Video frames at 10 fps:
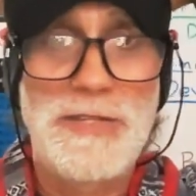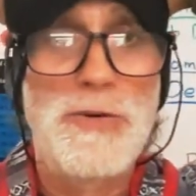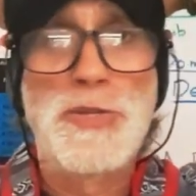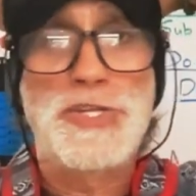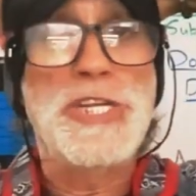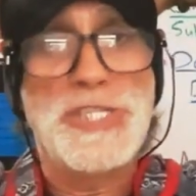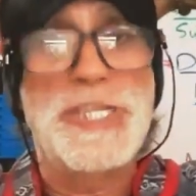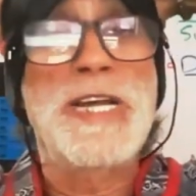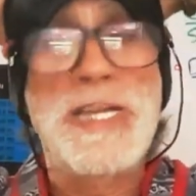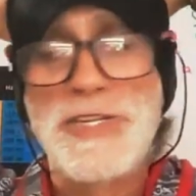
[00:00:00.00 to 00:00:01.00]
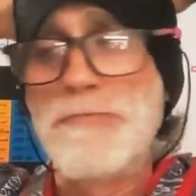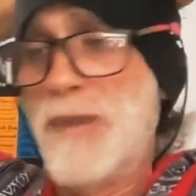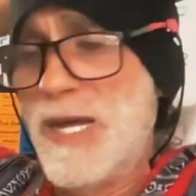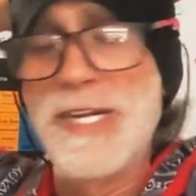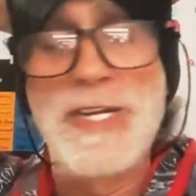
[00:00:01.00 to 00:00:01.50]
all the shit stains on my
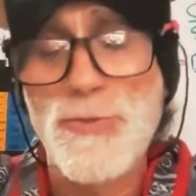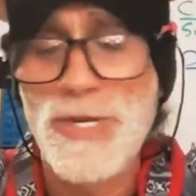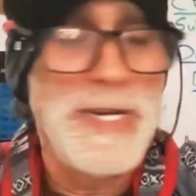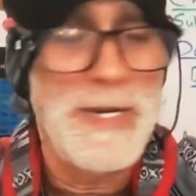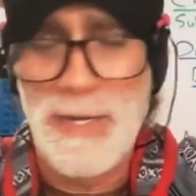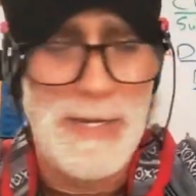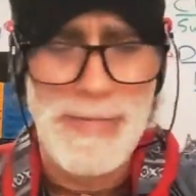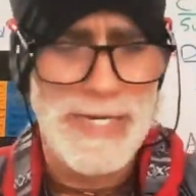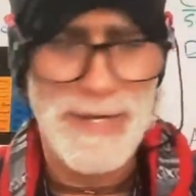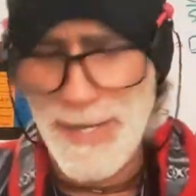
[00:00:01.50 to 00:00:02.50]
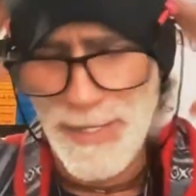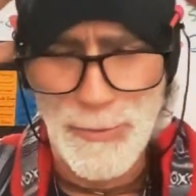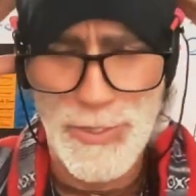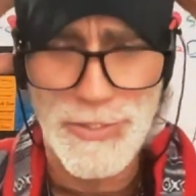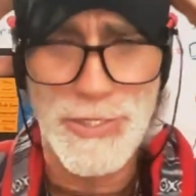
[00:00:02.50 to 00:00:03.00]
underwear. I mean, I don't know
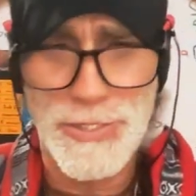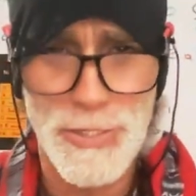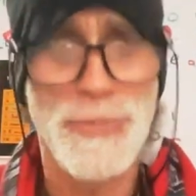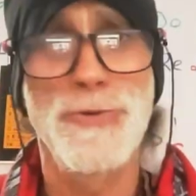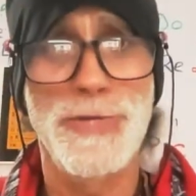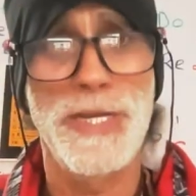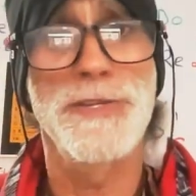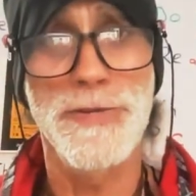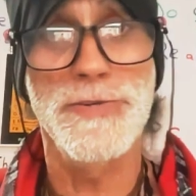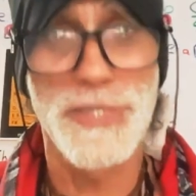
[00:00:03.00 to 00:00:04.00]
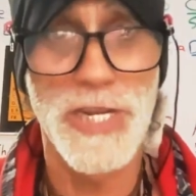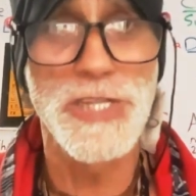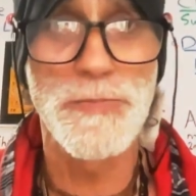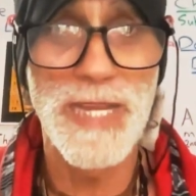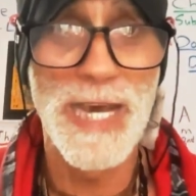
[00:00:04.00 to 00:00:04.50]
what to do. Can you
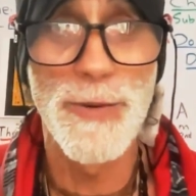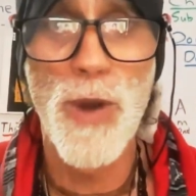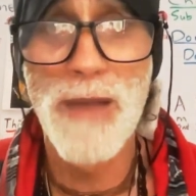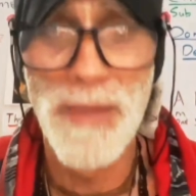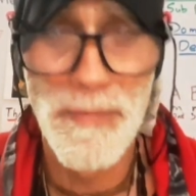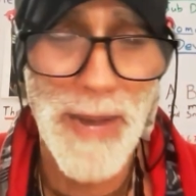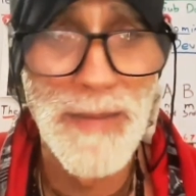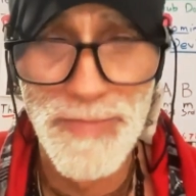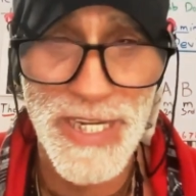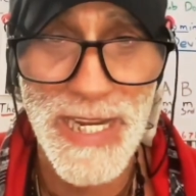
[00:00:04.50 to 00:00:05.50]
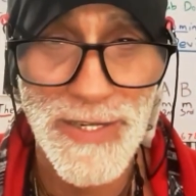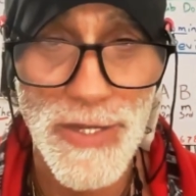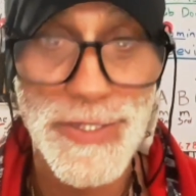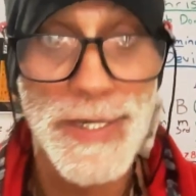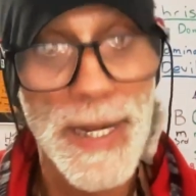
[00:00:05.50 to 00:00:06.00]
teach me how to wipe my bum,
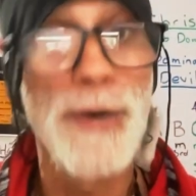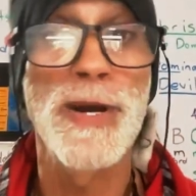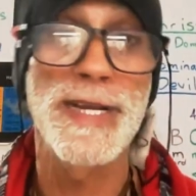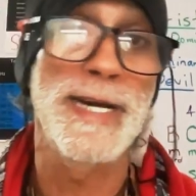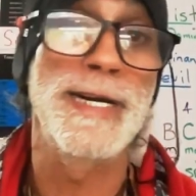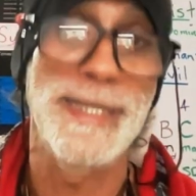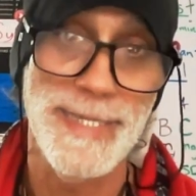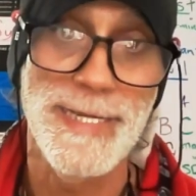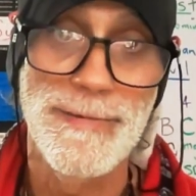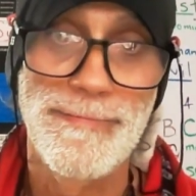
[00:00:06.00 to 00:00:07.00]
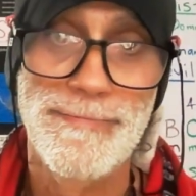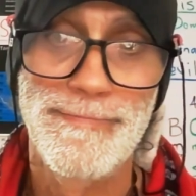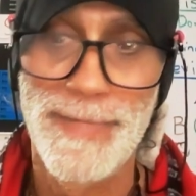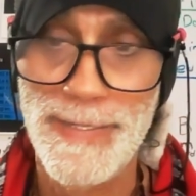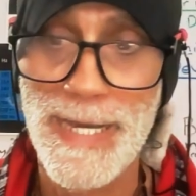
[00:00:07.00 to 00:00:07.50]
Santos? No, I can't.
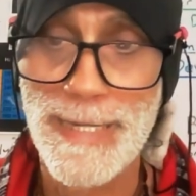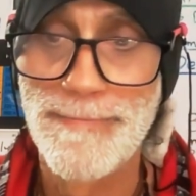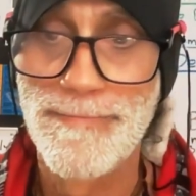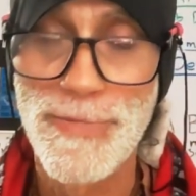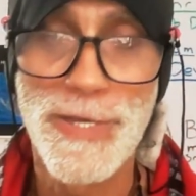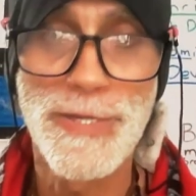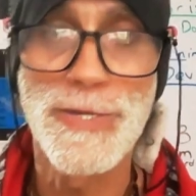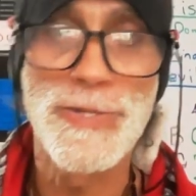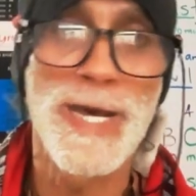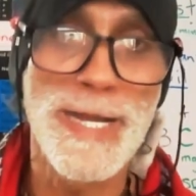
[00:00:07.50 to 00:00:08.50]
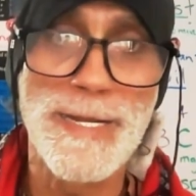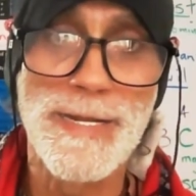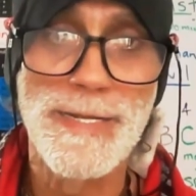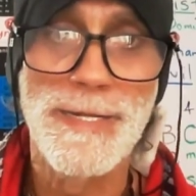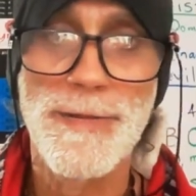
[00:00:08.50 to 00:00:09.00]
Okay, you can do that
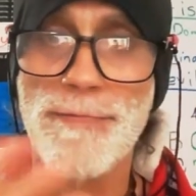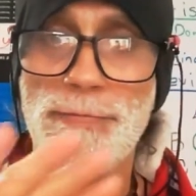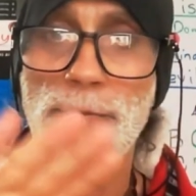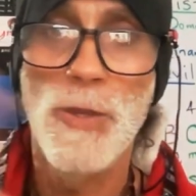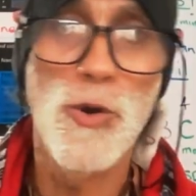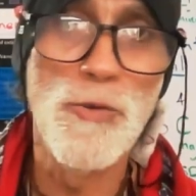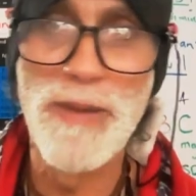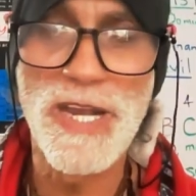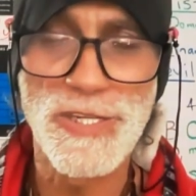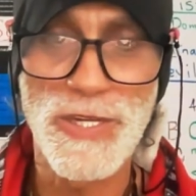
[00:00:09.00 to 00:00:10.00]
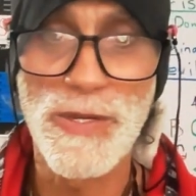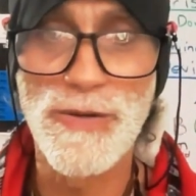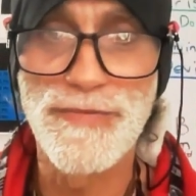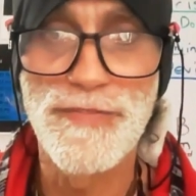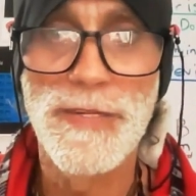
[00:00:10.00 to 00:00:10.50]
all by
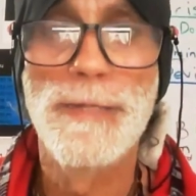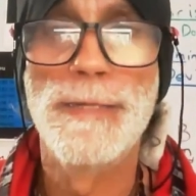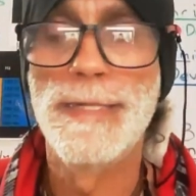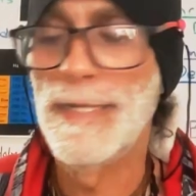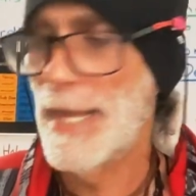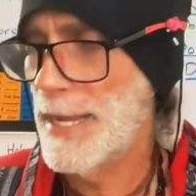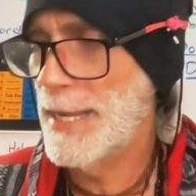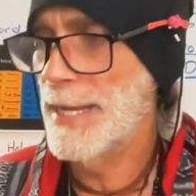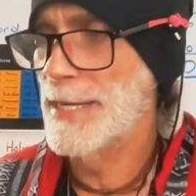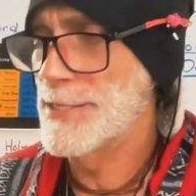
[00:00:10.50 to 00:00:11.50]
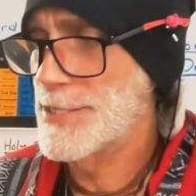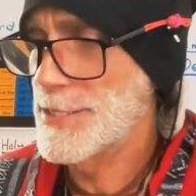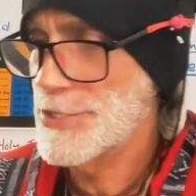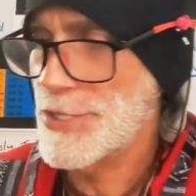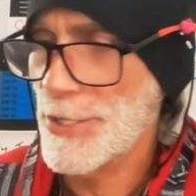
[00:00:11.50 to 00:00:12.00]
yourself, and
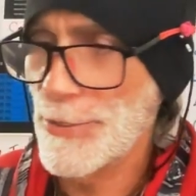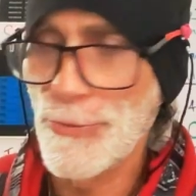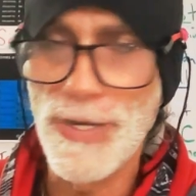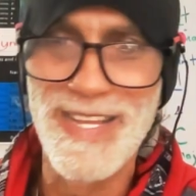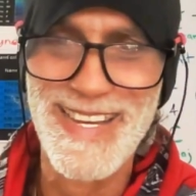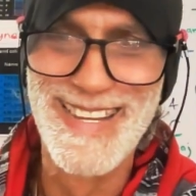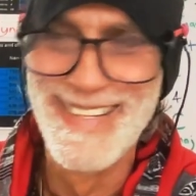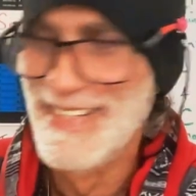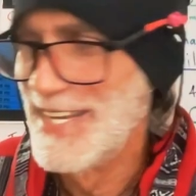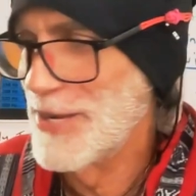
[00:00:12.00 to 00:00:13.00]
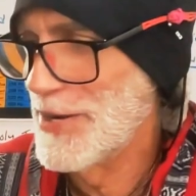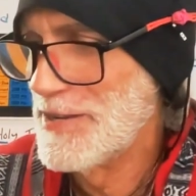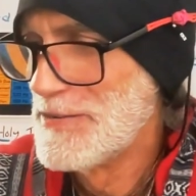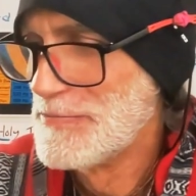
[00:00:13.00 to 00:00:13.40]
so anyway.